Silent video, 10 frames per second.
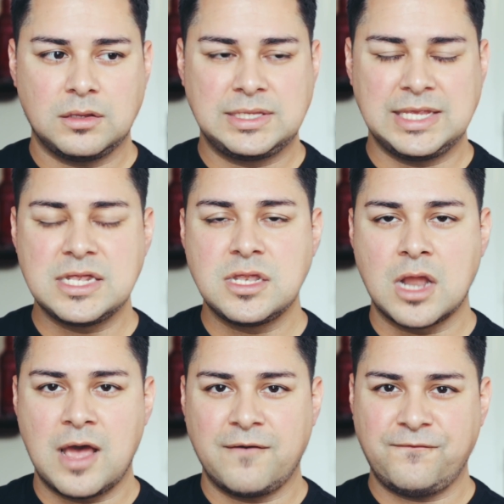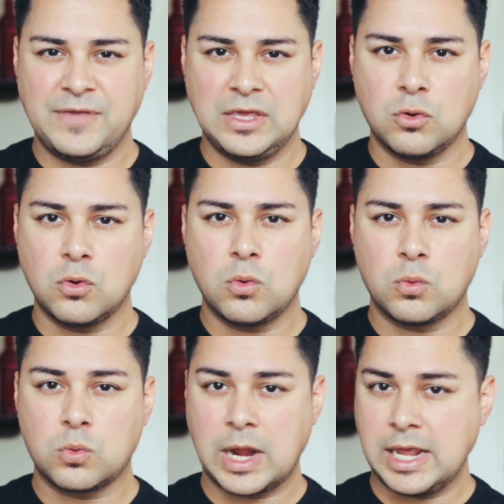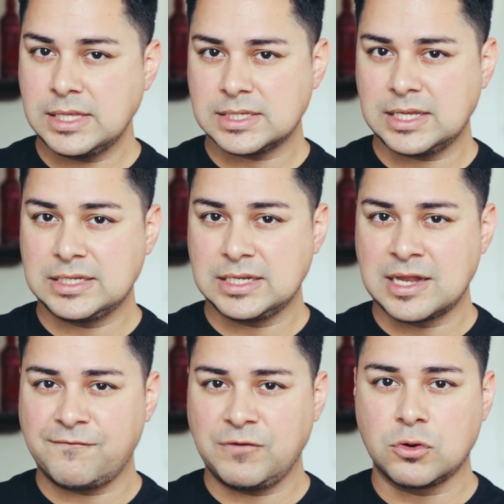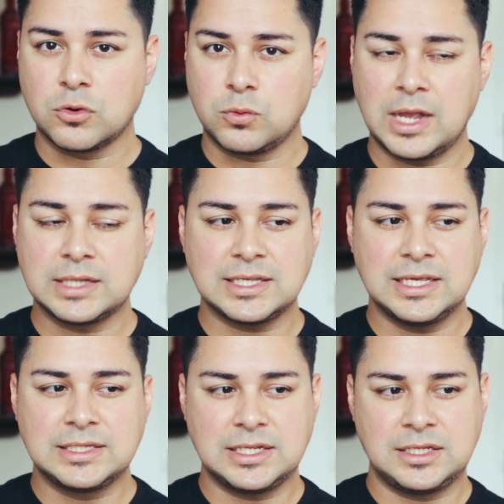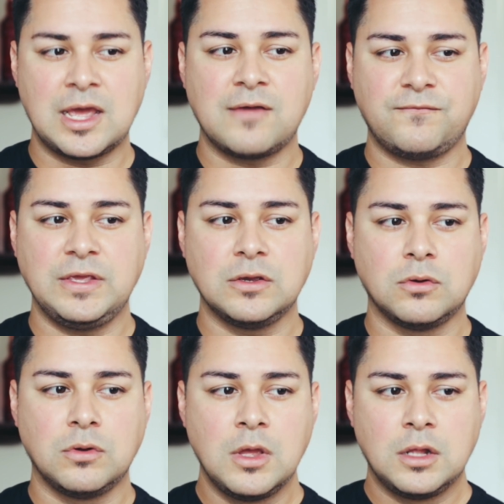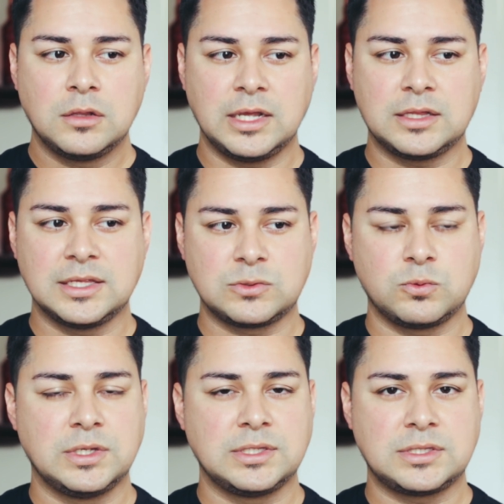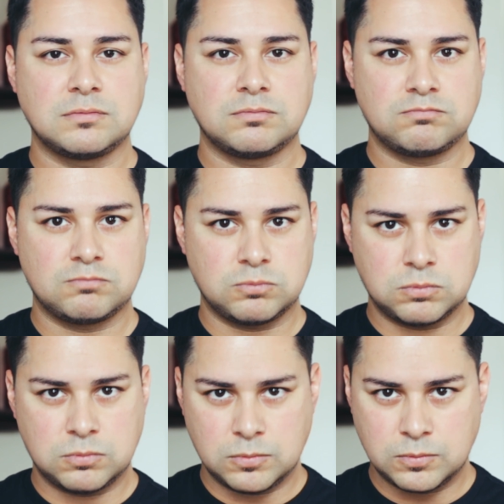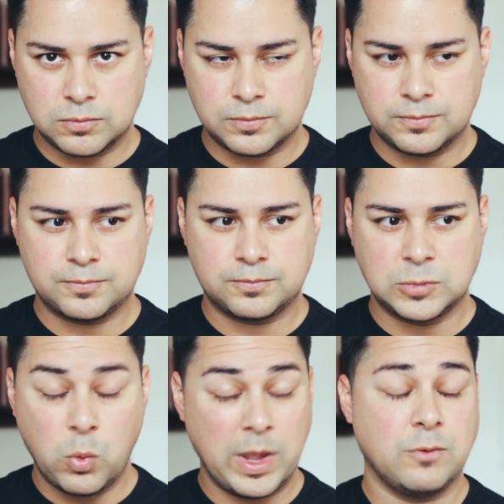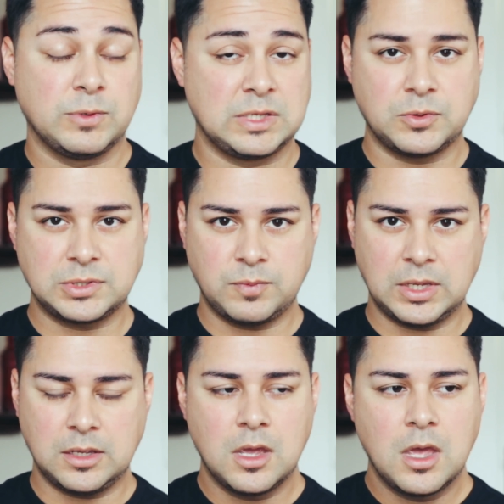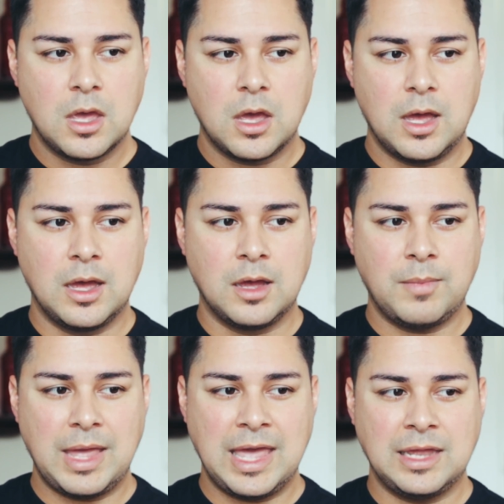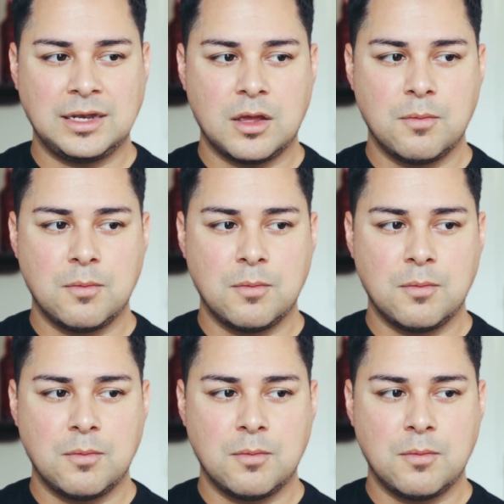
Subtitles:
did not feel right. It did not feel correct. It did not feel like this was the way it was supposed to be. And